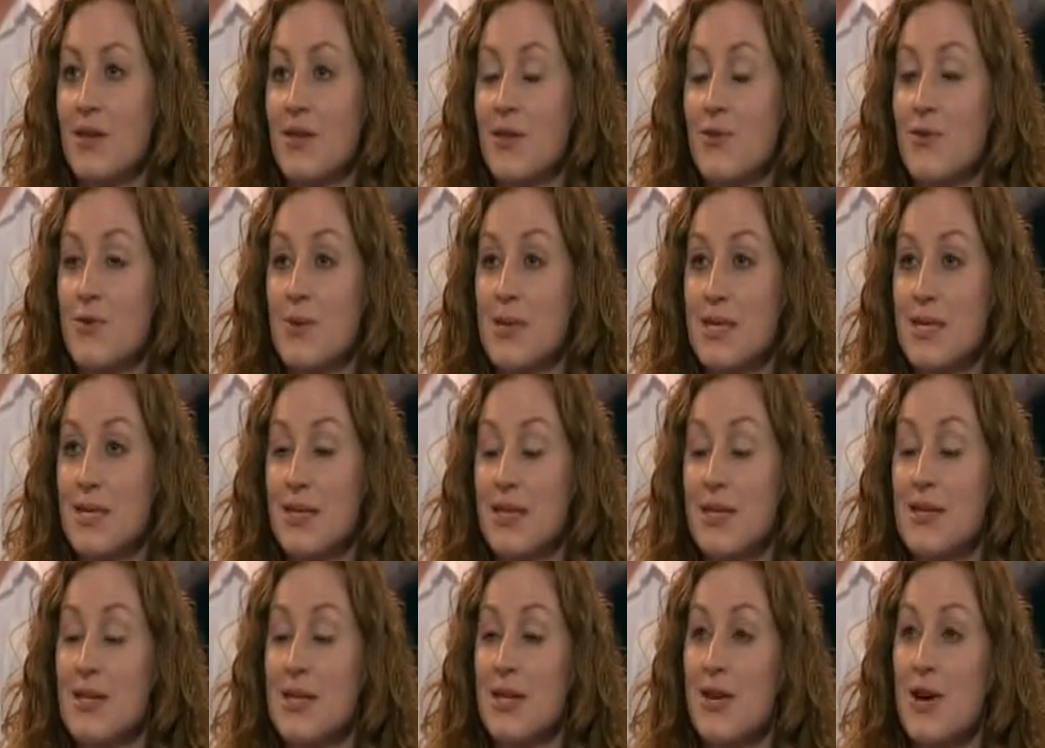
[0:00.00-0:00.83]
there was
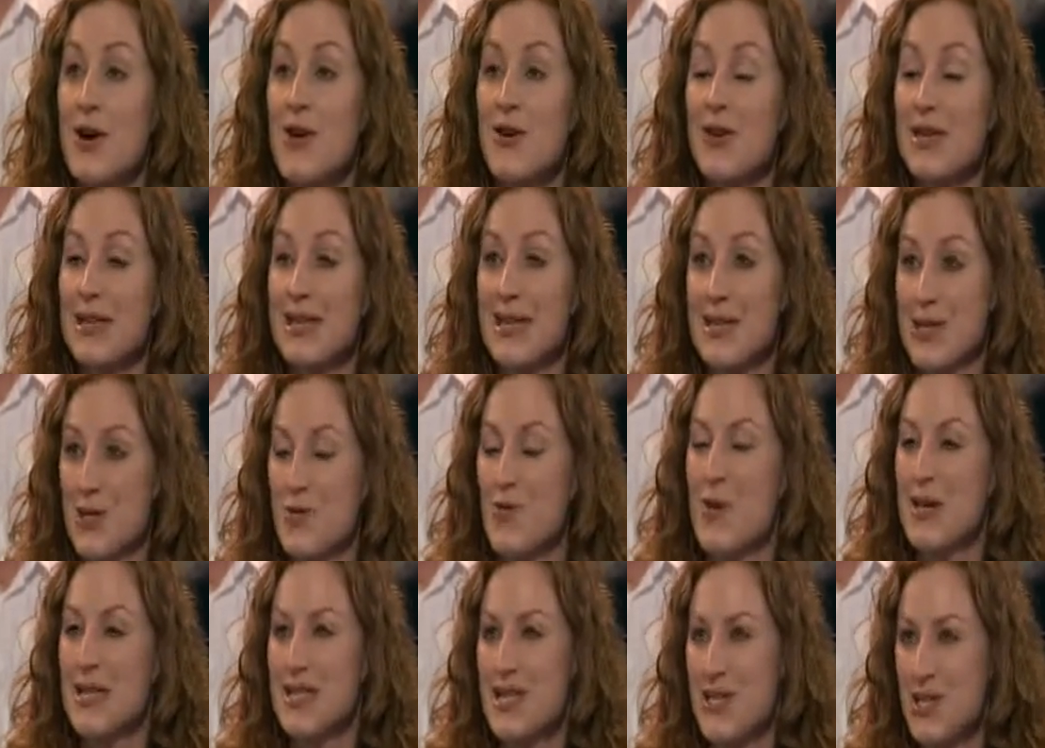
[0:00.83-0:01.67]
there's a, currently a
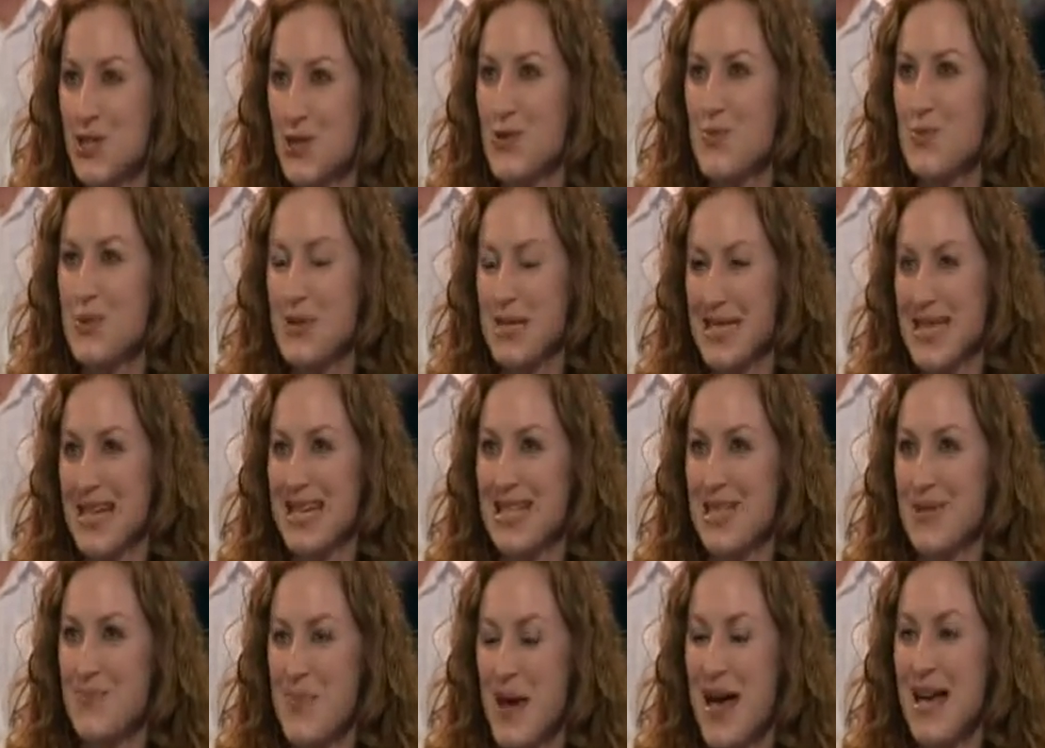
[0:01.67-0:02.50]

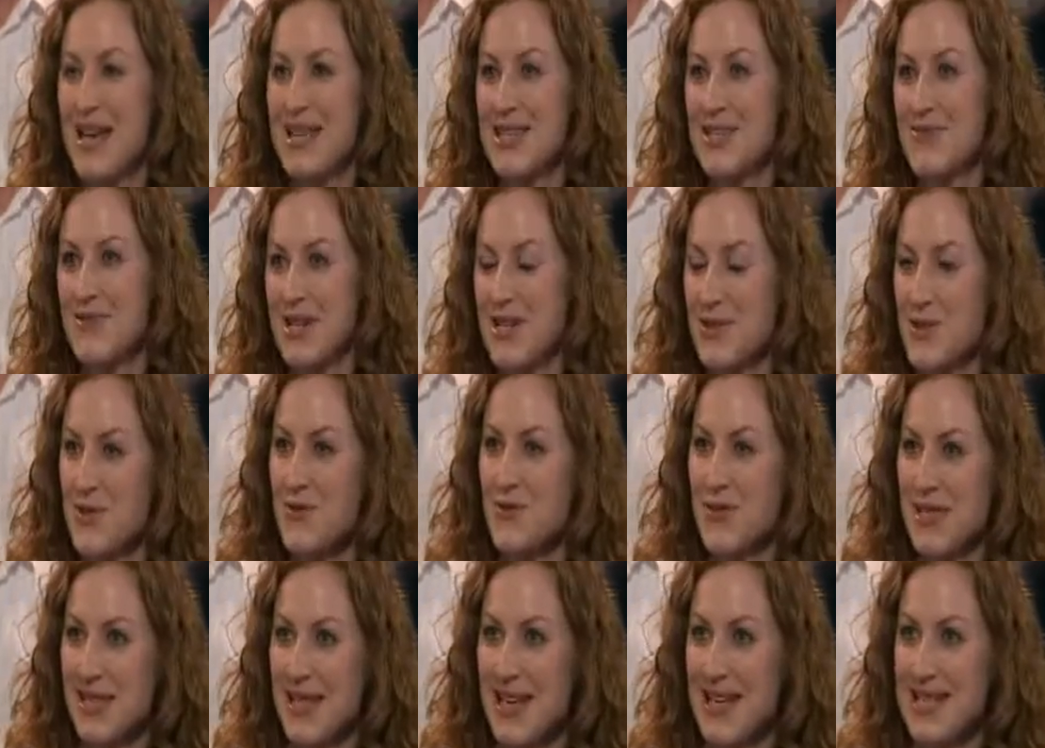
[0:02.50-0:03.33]
22% pass rate
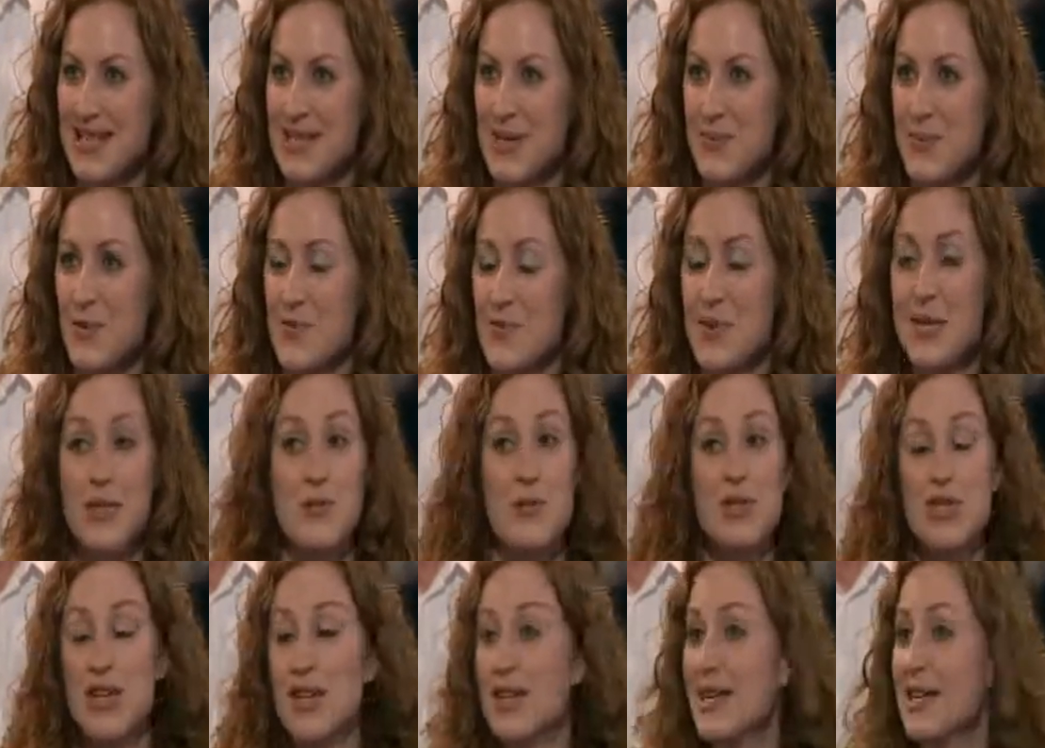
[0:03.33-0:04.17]
over the last number of months,
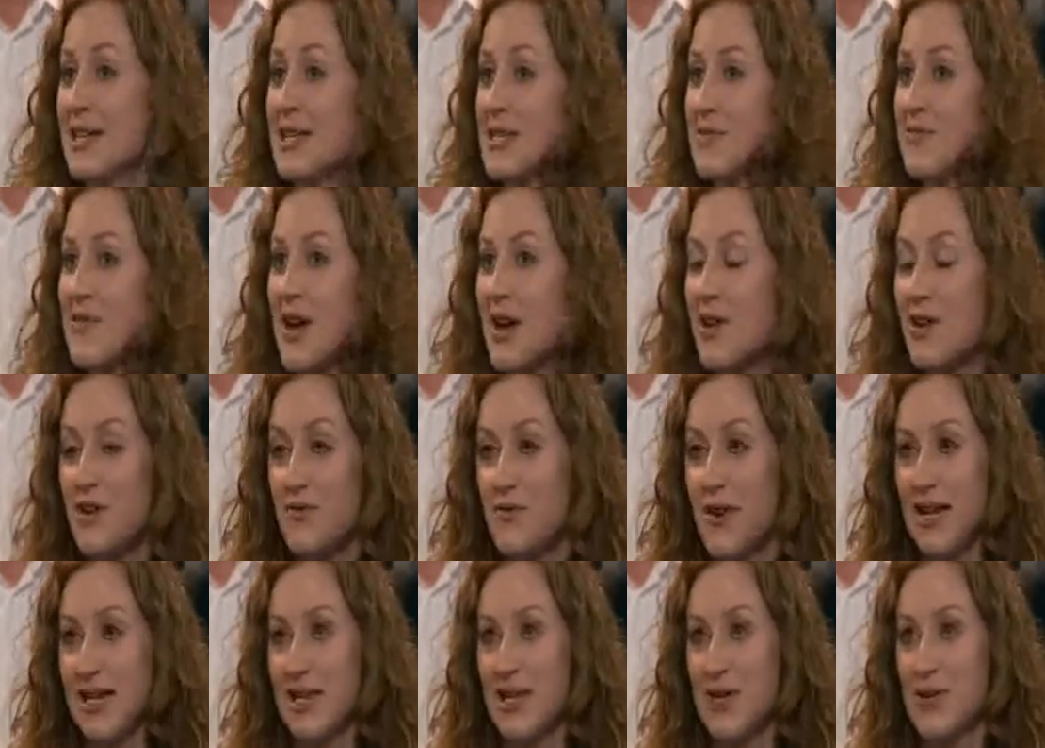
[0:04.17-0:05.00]
which I think is very,
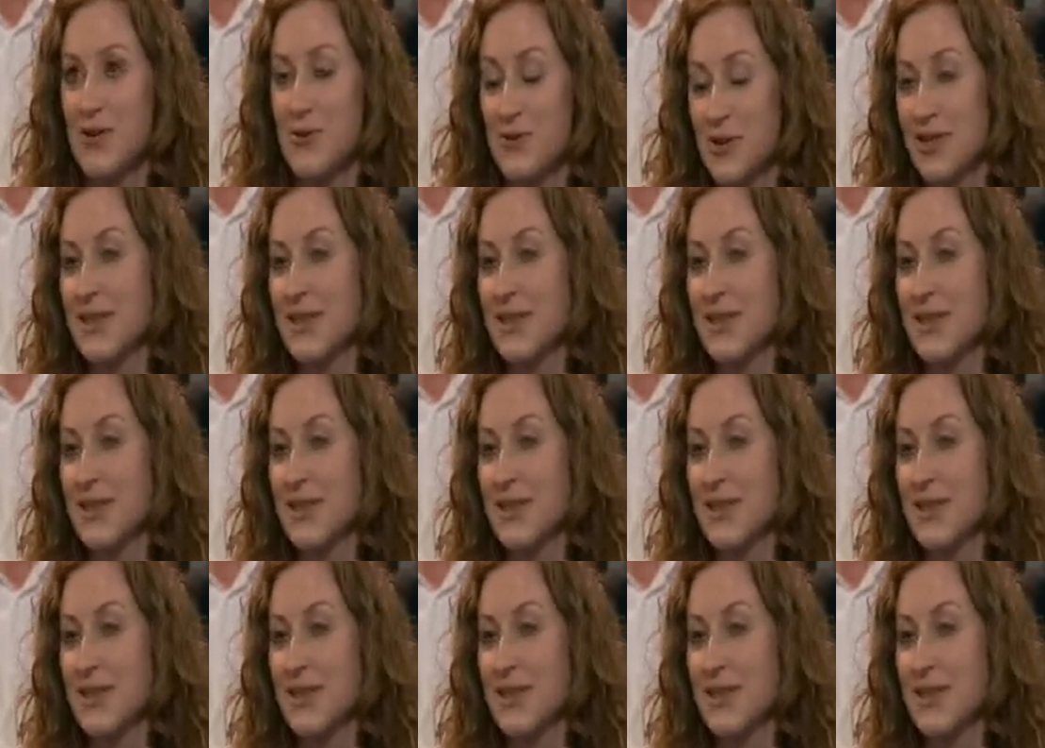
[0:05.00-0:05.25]
very low.